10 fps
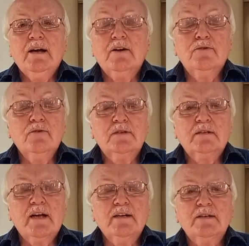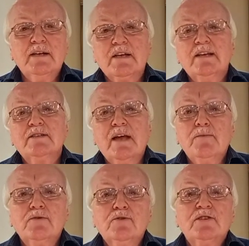or those 10 days, is they
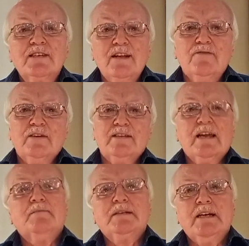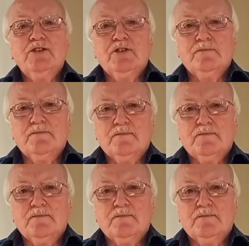will do self examination.